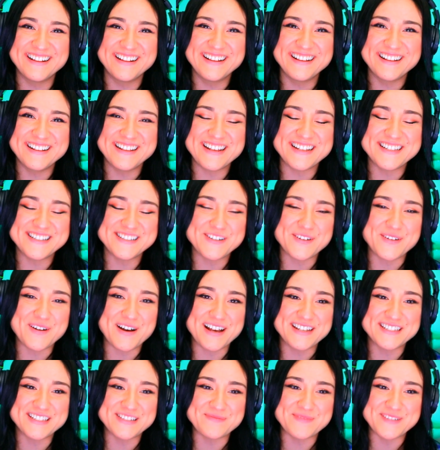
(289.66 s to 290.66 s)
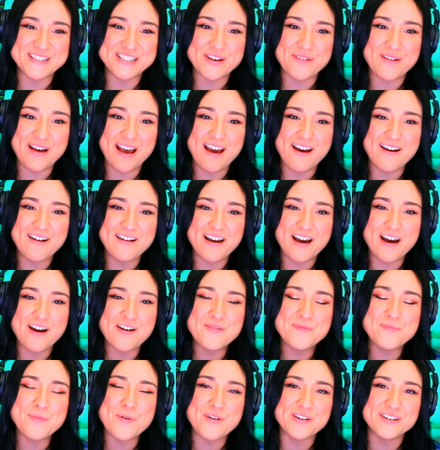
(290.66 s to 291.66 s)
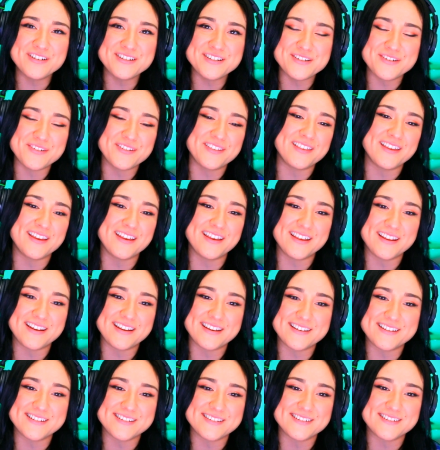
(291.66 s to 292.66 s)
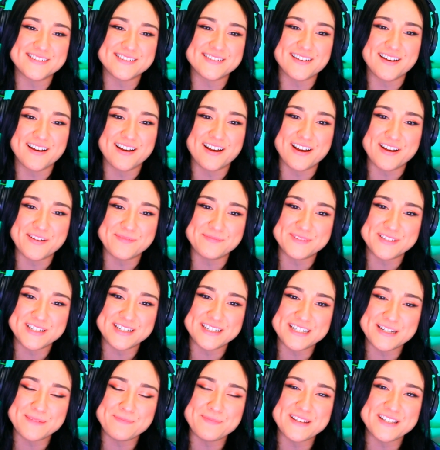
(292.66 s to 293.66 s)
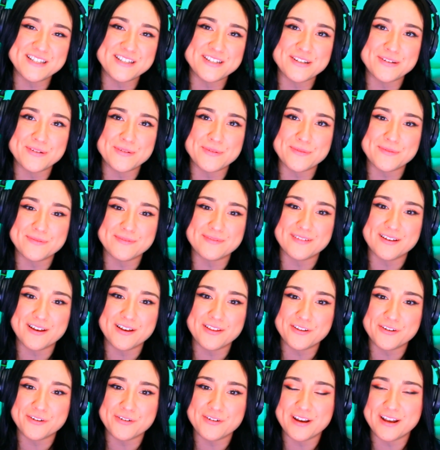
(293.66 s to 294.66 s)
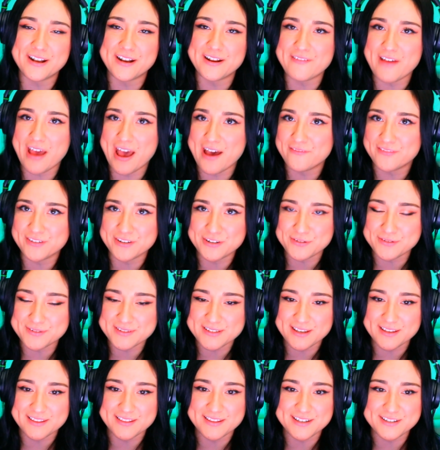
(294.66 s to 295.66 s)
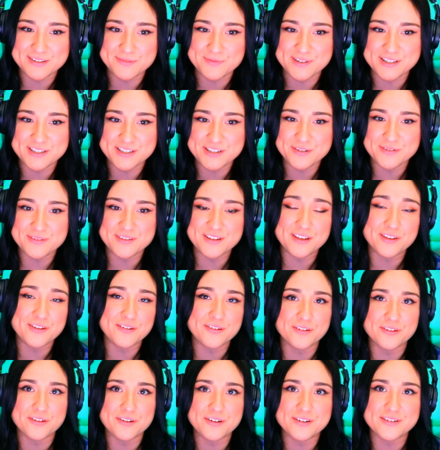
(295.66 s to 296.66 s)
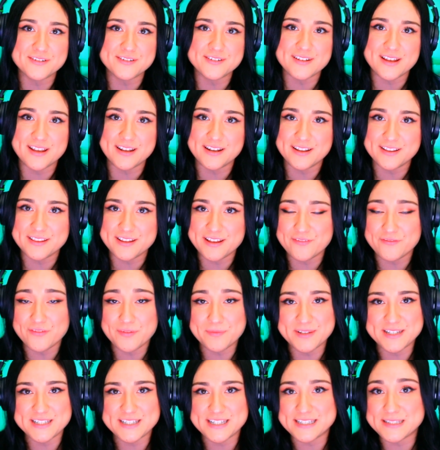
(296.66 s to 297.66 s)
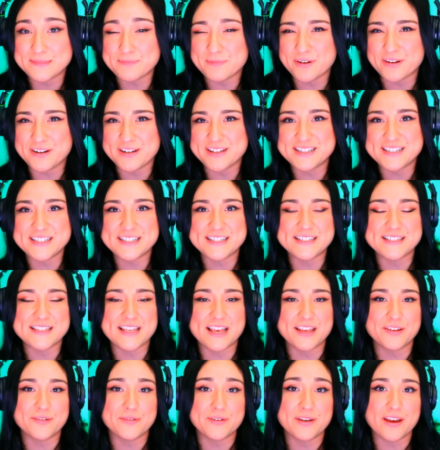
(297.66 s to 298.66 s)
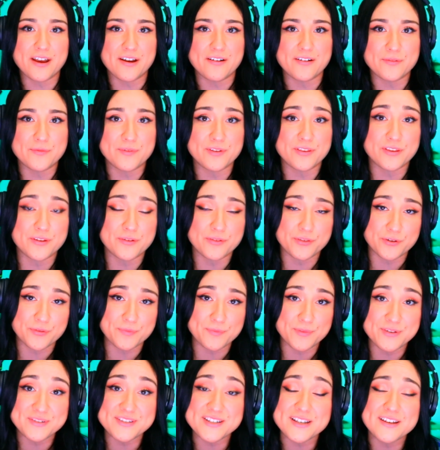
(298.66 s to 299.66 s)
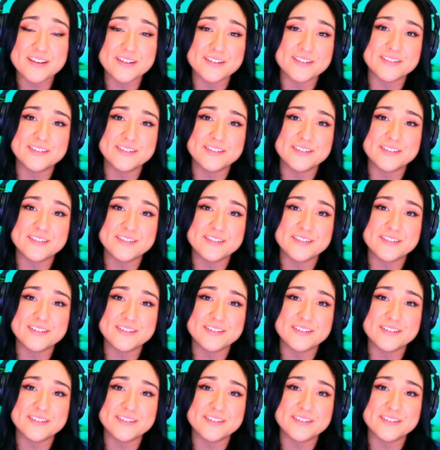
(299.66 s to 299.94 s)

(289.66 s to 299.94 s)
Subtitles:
That's so awesome. So how important do you think it is to dip into other creative avenues like these ones? Do you think you learned anything from these experiences that you carry with you through music?